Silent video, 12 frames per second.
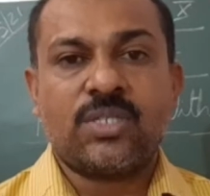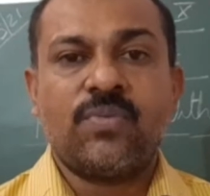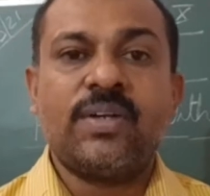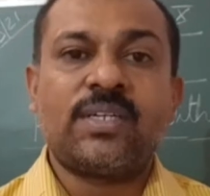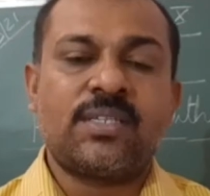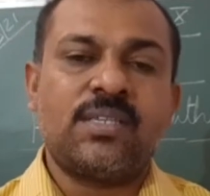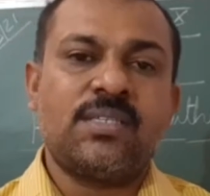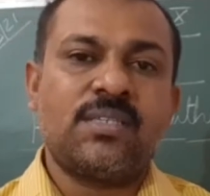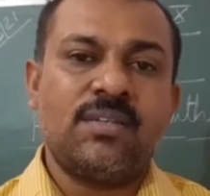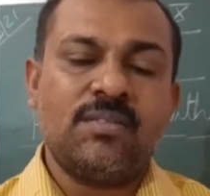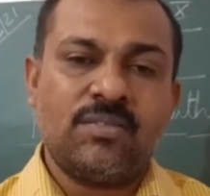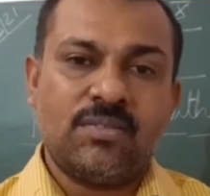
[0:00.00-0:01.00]
winter
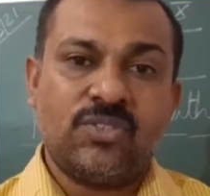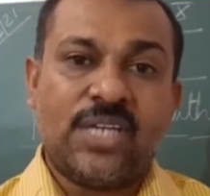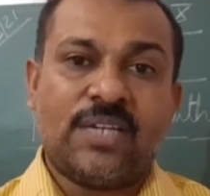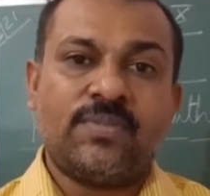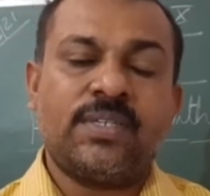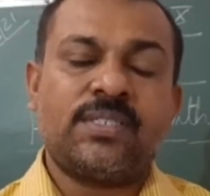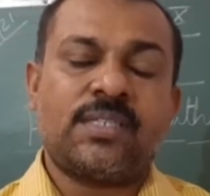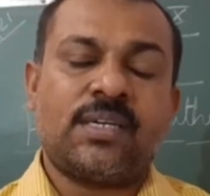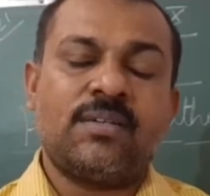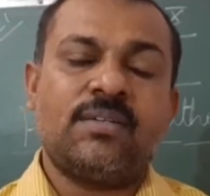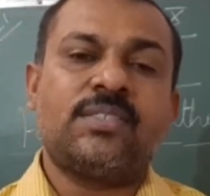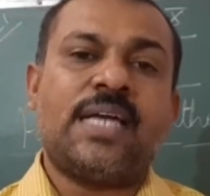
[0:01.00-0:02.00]
season,
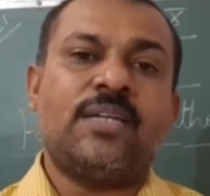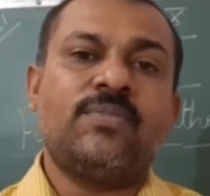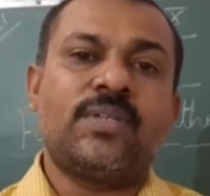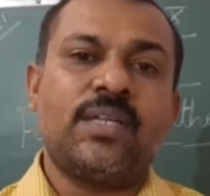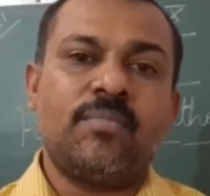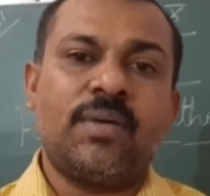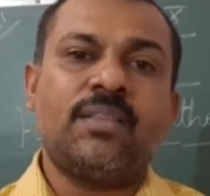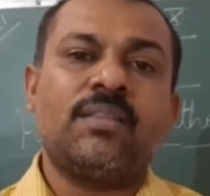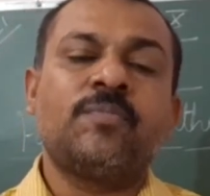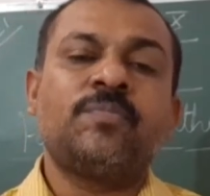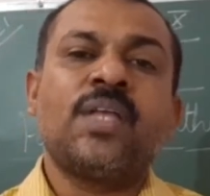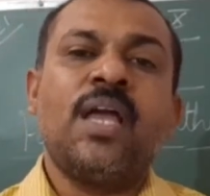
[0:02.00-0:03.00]
January
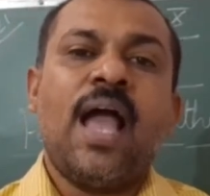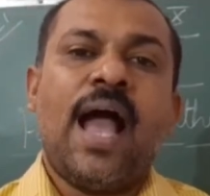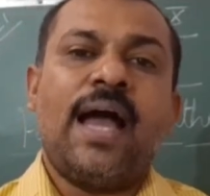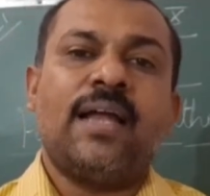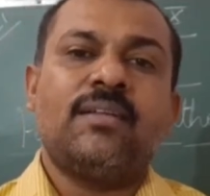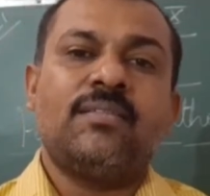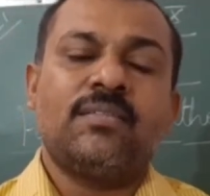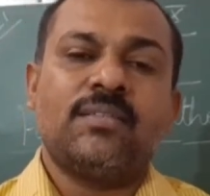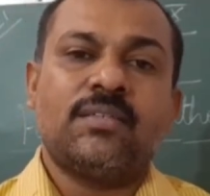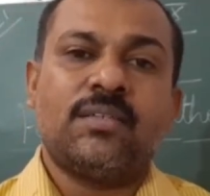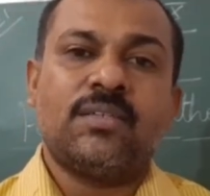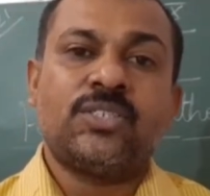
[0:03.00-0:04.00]
month,
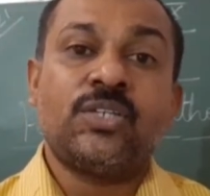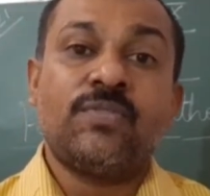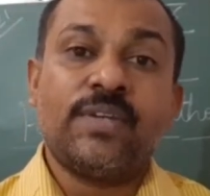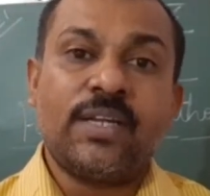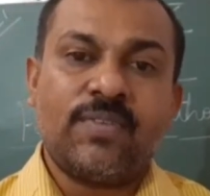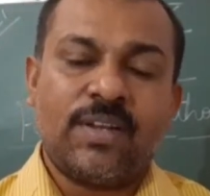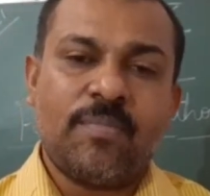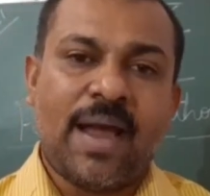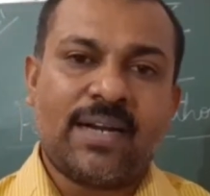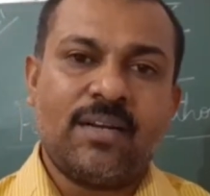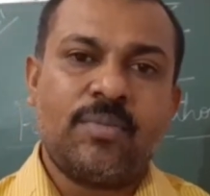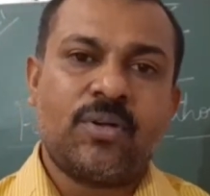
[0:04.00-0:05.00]
and shivering very
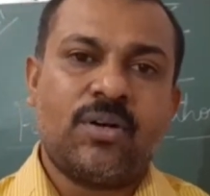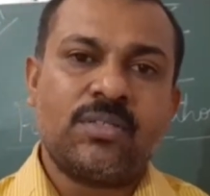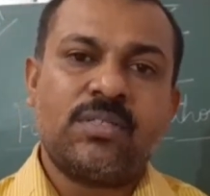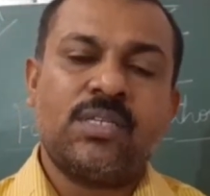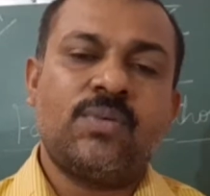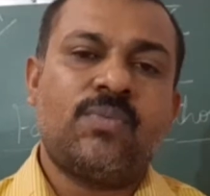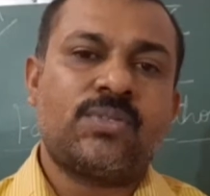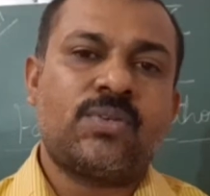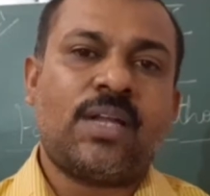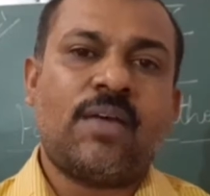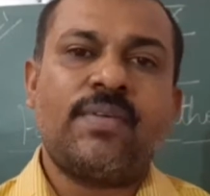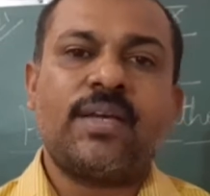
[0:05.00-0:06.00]
badly because he was
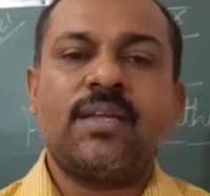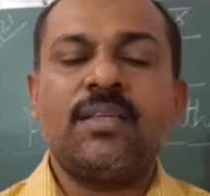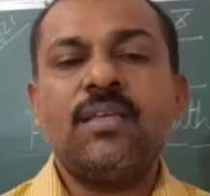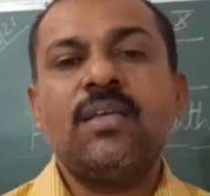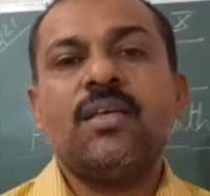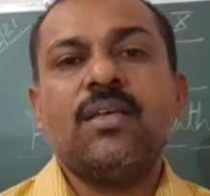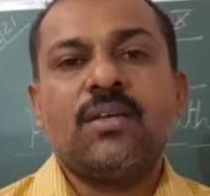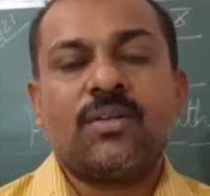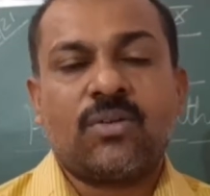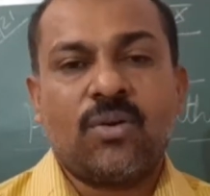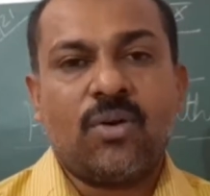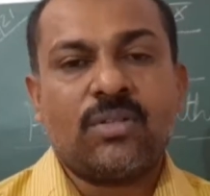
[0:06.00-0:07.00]
not having any
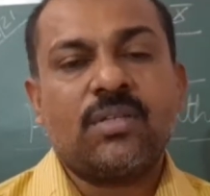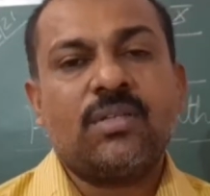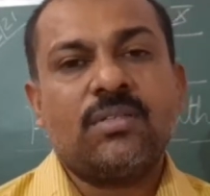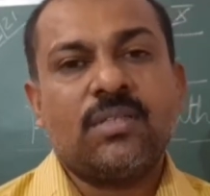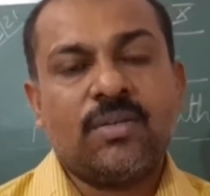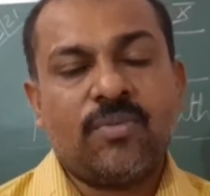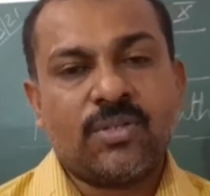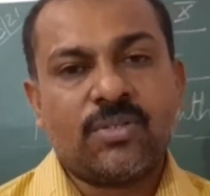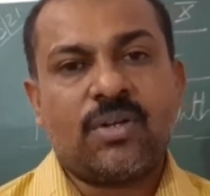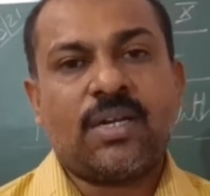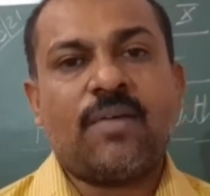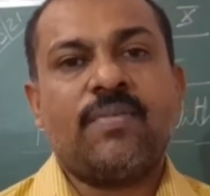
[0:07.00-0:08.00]
cloth, he was
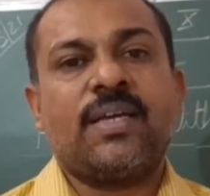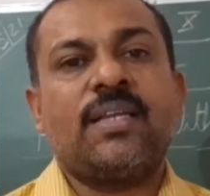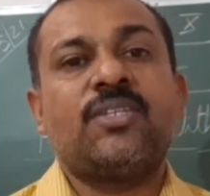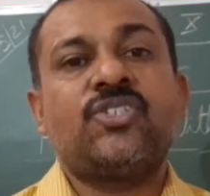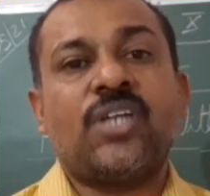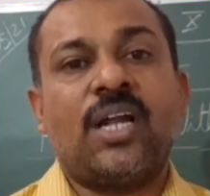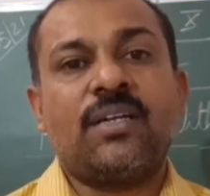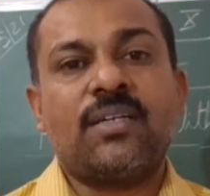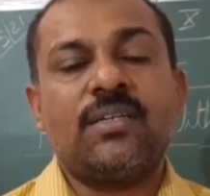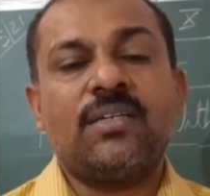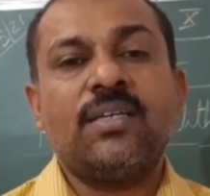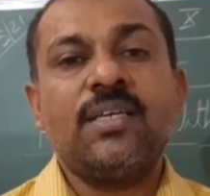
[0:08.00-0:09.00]
not having any
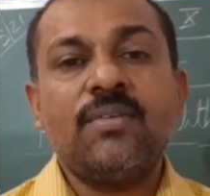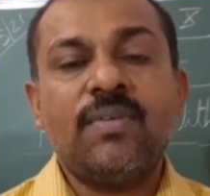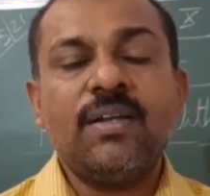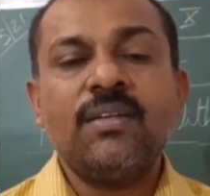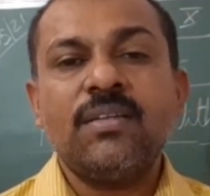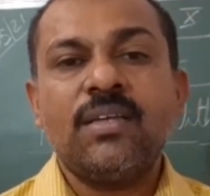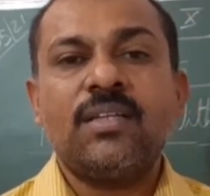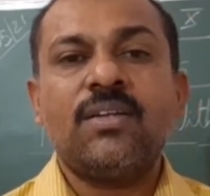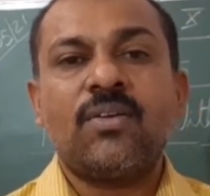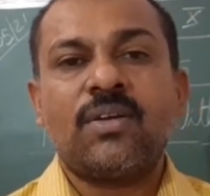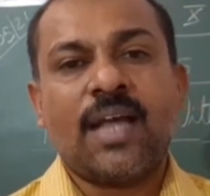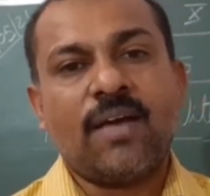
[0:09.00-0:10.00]
shelter, even he did
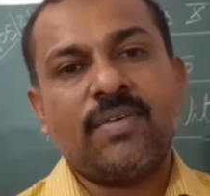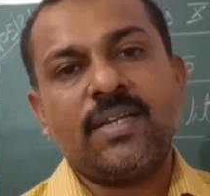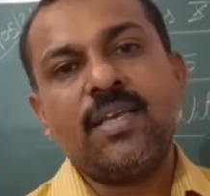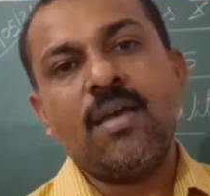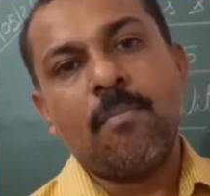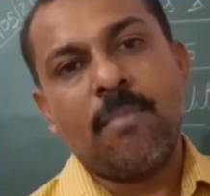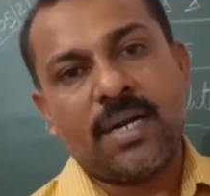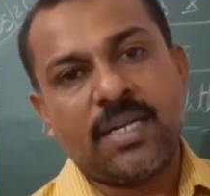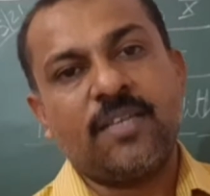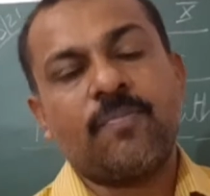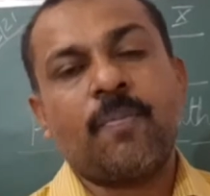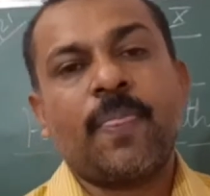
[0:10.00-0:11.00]
not have any money.